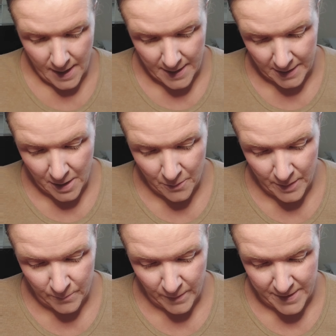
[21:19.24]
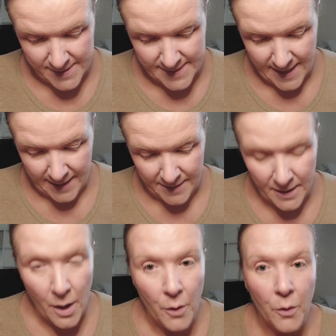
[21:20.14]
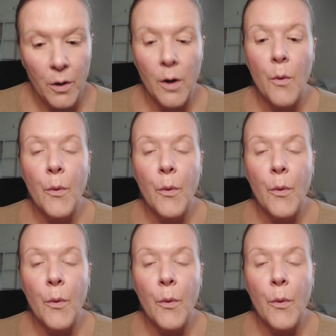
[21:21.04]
I go in with Saint Oak.